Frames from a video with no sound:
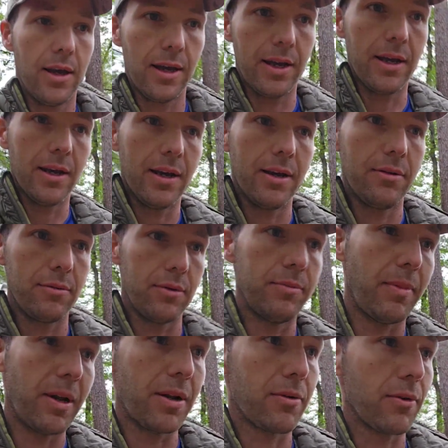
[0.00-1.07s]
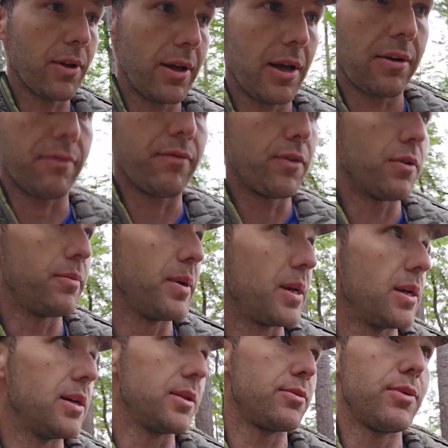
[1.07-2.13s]
and it made it really helpful
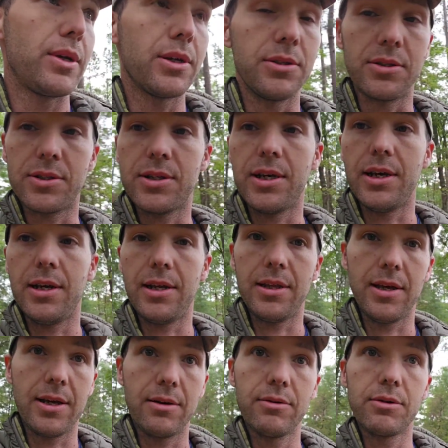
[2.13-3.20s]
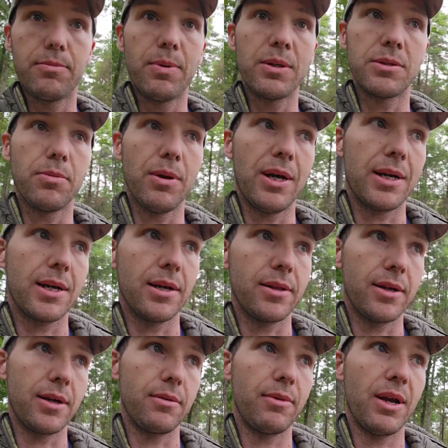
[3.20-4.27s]
because we couldn't see anything. It was pitch black out
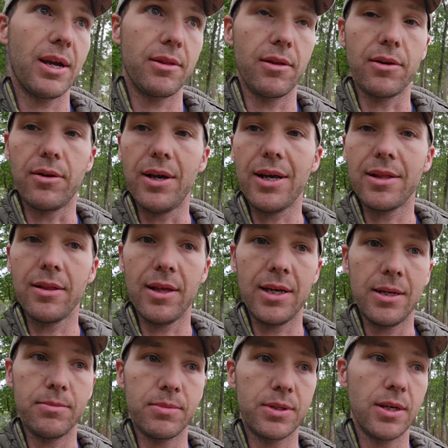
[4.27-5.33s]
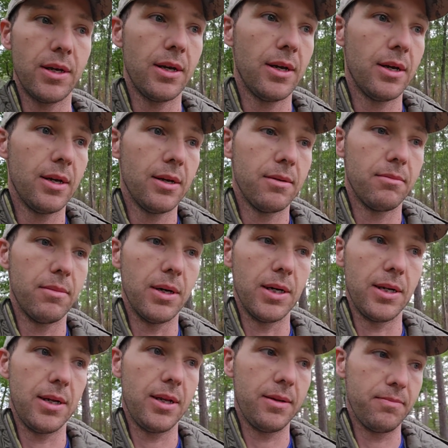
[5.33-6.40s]
there and we had little headlamps,
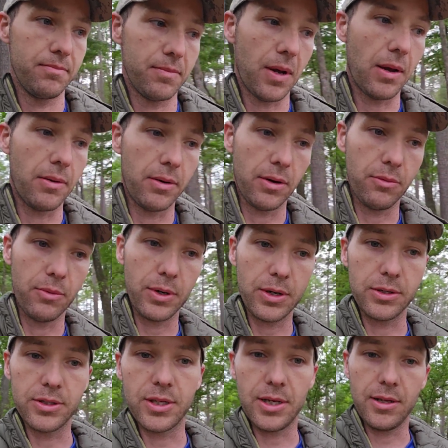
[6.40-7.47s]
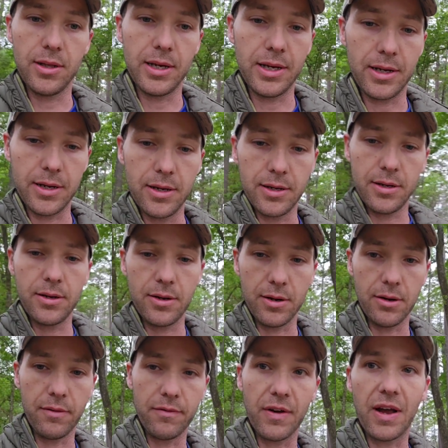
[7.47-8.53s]
but I mean, we could see like, you
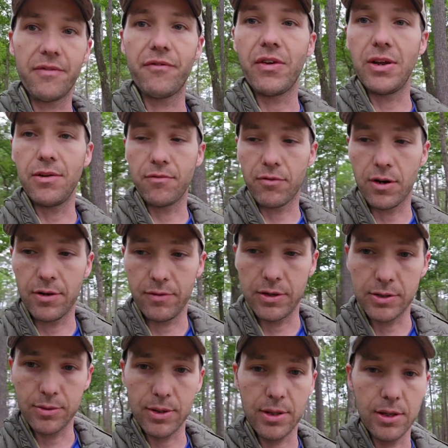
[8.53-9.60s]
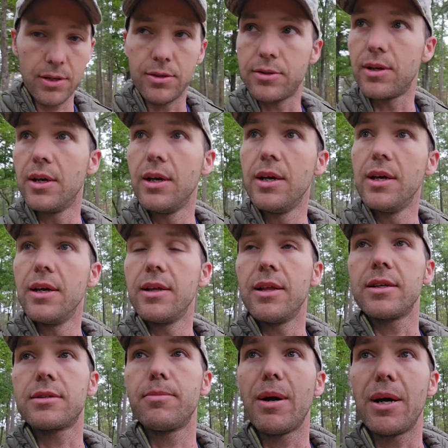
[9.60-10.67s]
know, five feet in front of us with those.
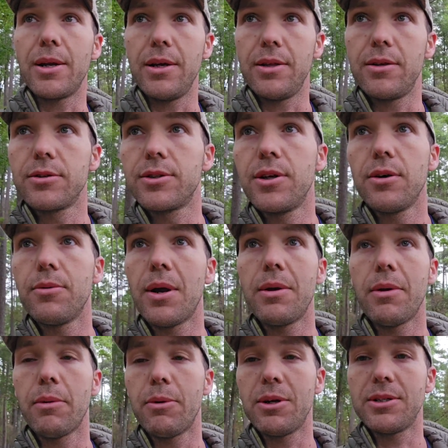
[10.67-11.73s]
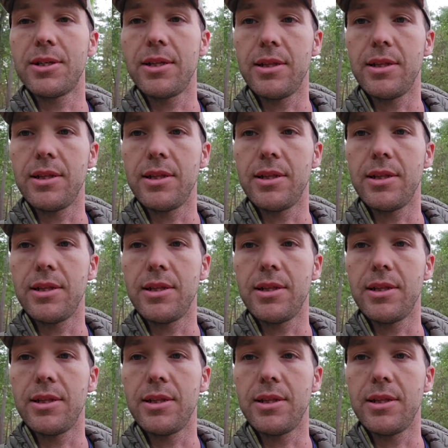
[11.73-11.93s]
That's about it. There's no way we would have seen